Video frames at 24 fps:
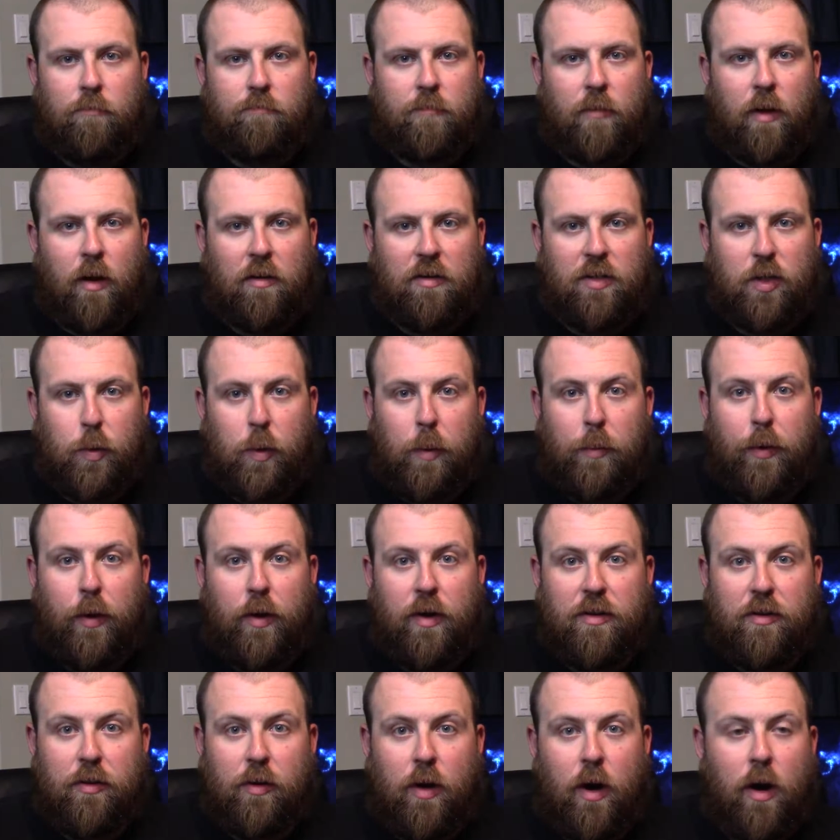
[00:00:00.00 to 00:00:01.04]
auxiliary part
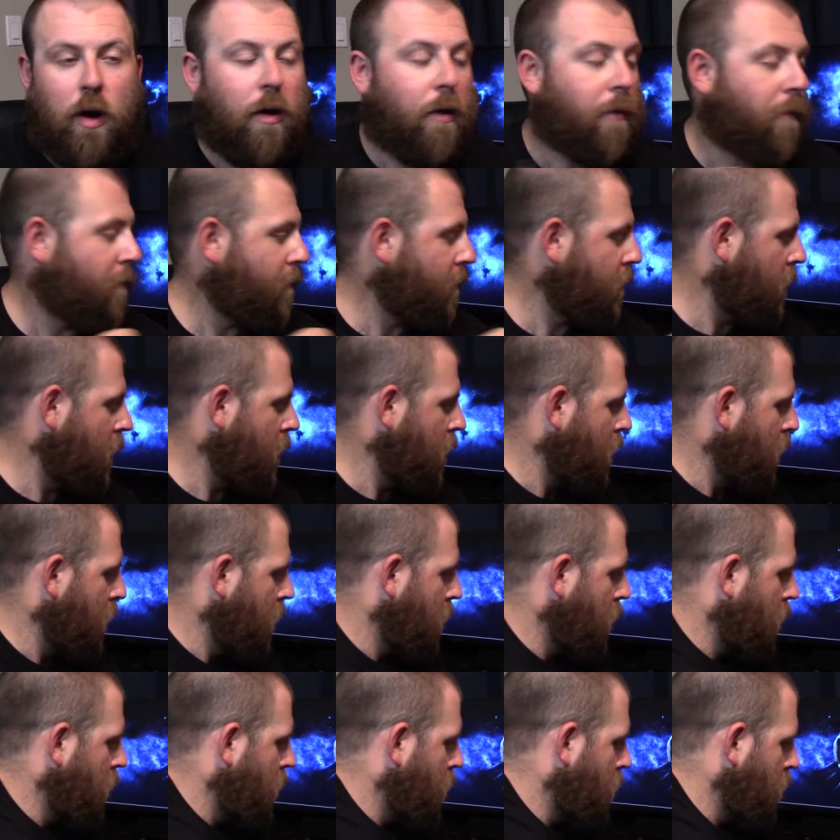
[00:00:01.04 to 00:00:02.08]
in your car.
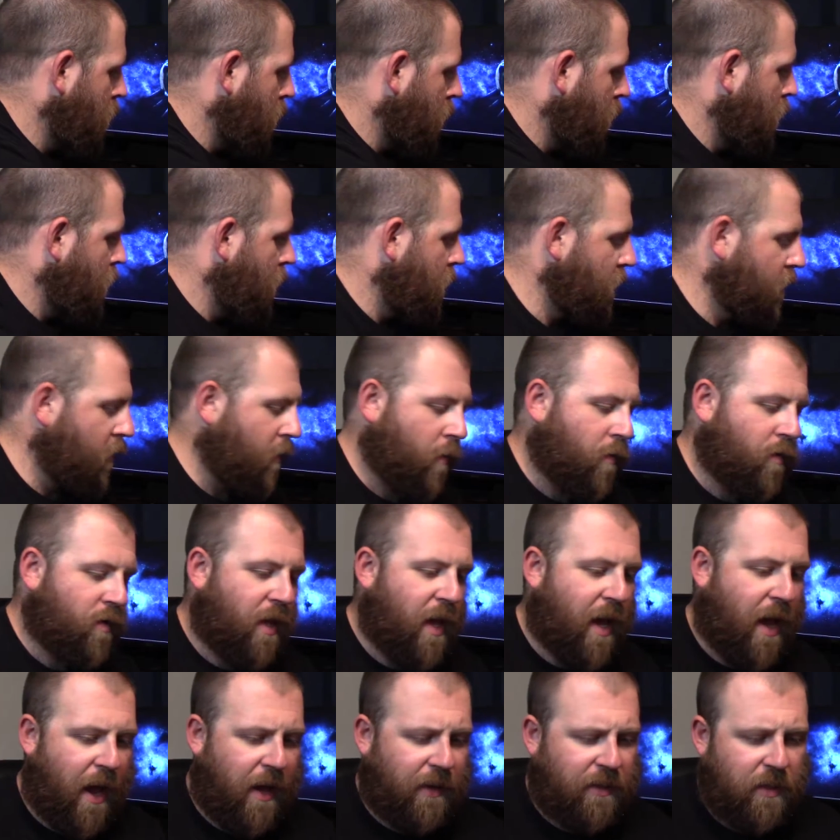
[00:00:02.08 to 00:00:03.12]
So there's
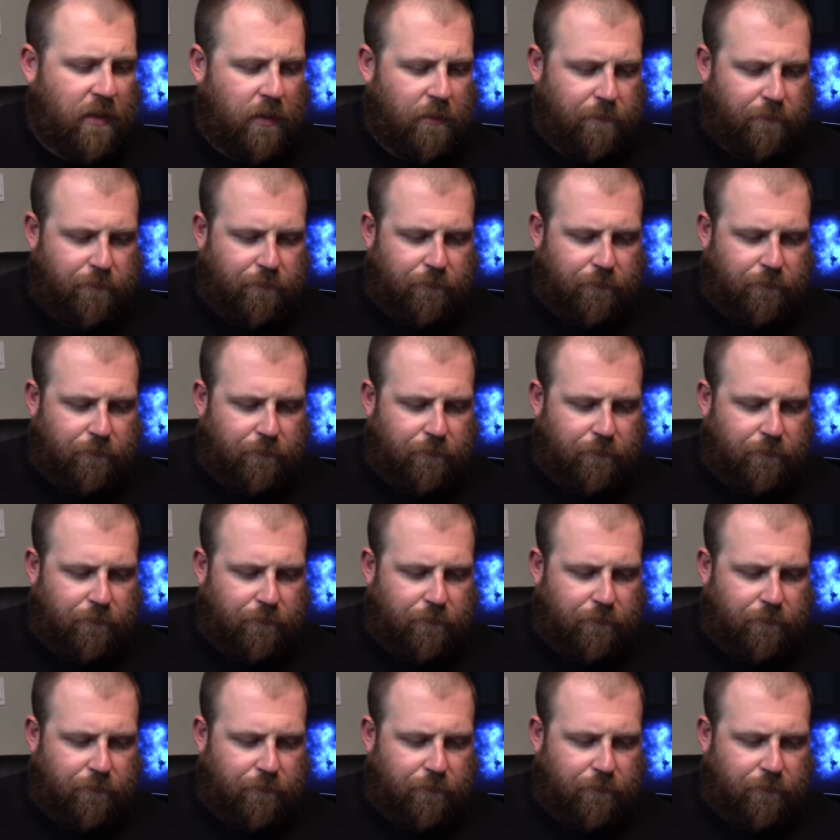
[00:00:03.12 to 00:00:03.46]
that.